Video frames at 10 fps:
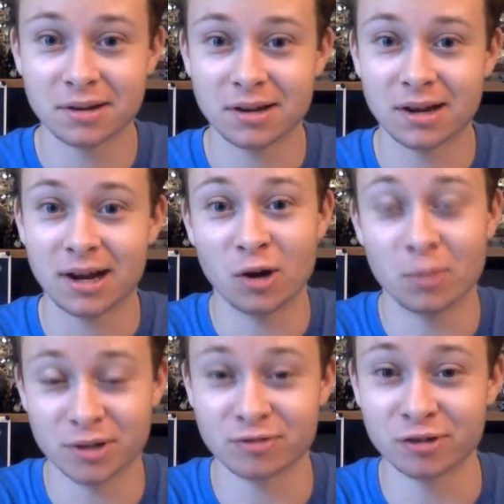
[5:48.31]
I
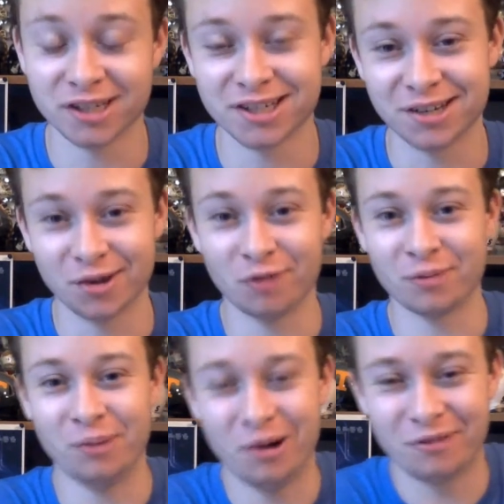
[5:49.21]
hope it's released in
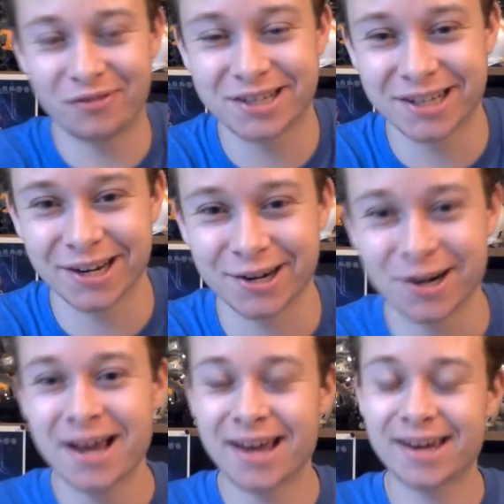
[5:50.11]
November of this year.
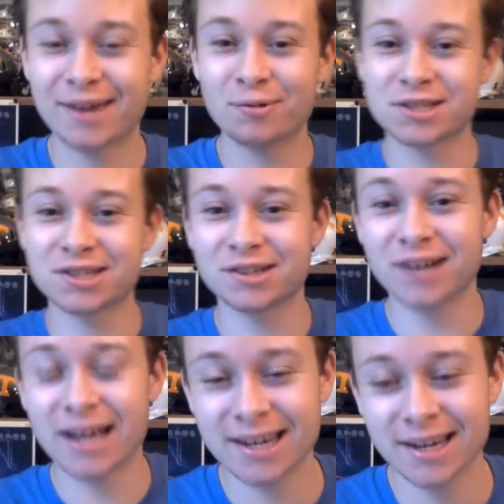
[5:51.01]
It was
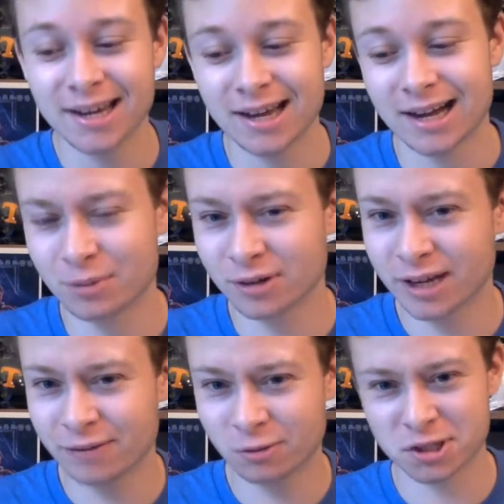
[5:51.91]
delayed. I
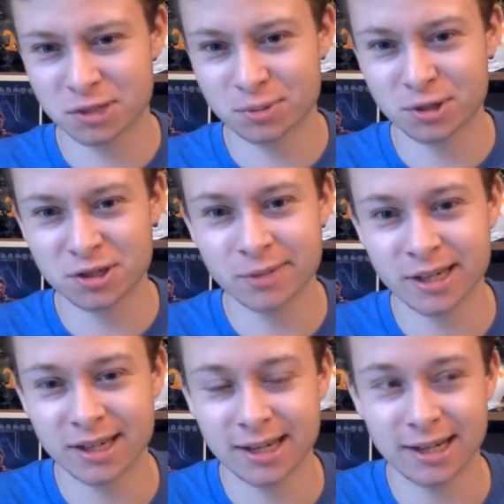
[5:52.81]
believe it was supposed to
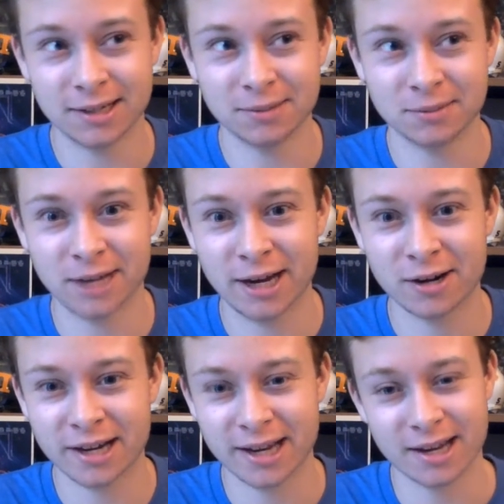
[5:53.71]
be
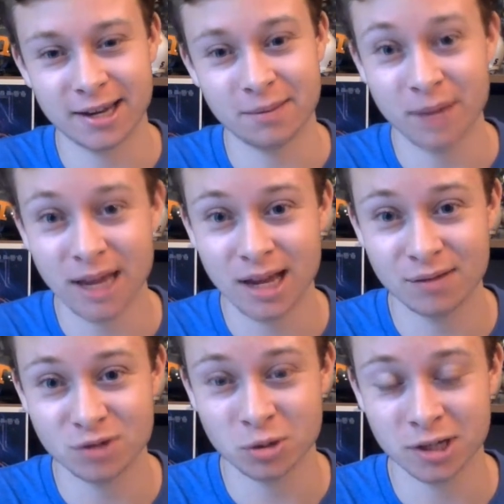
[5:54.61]
airing in May of
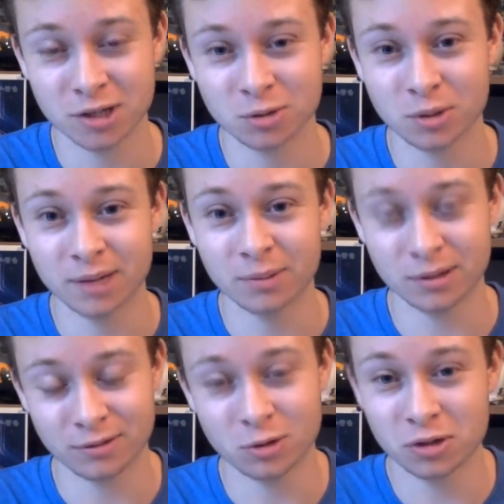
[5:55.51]
2020, but
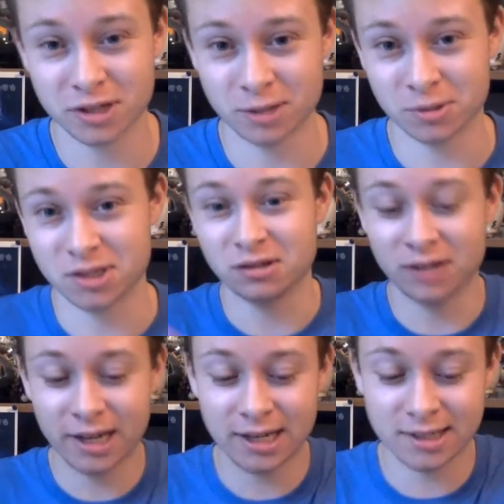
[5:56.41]
of course it was
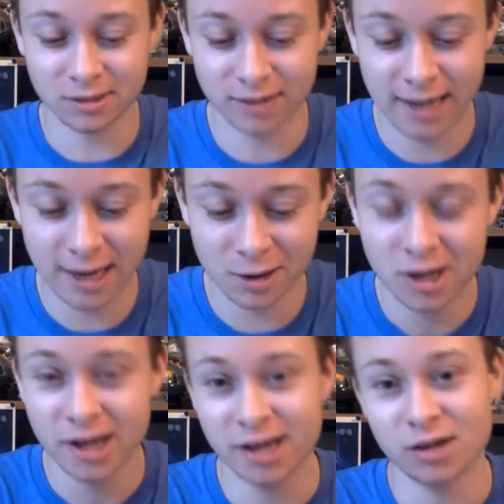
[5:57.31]
delayed till now
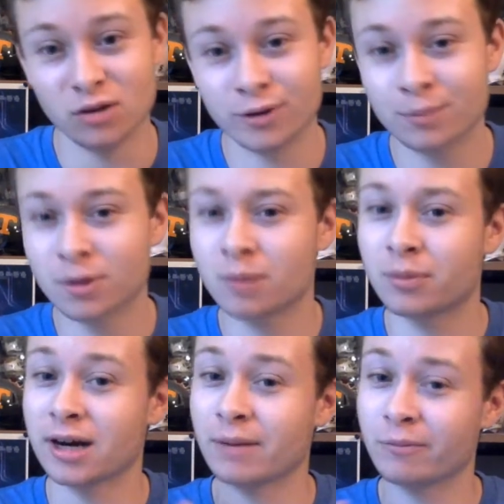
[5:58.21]
in November.
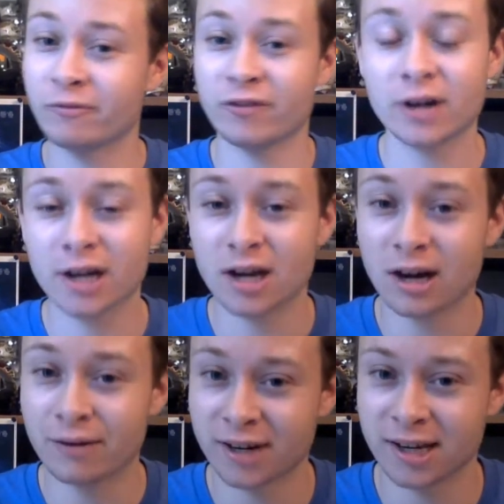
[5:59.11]
But I'm very
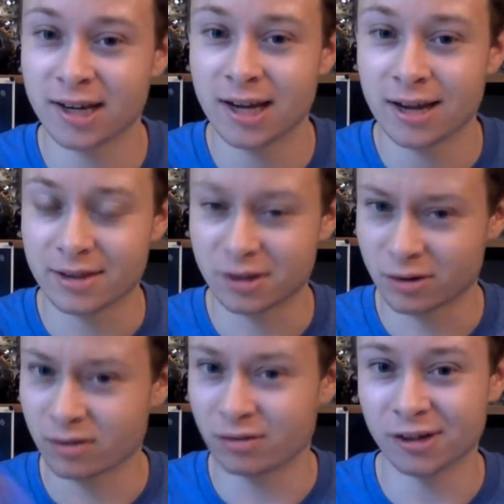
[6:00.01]
confident that they're
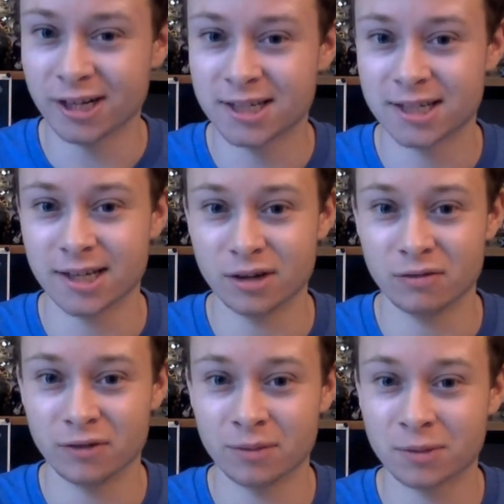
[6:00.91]
going to release it in
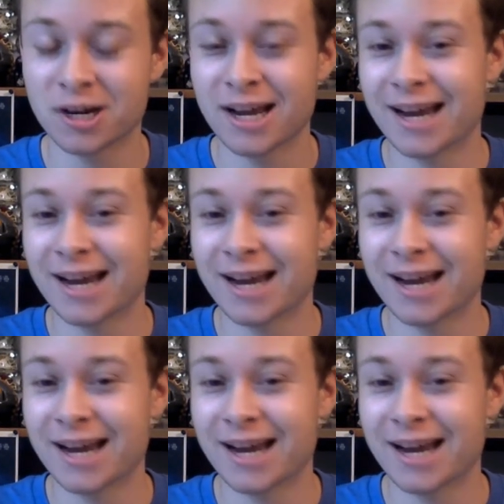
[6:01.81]
November.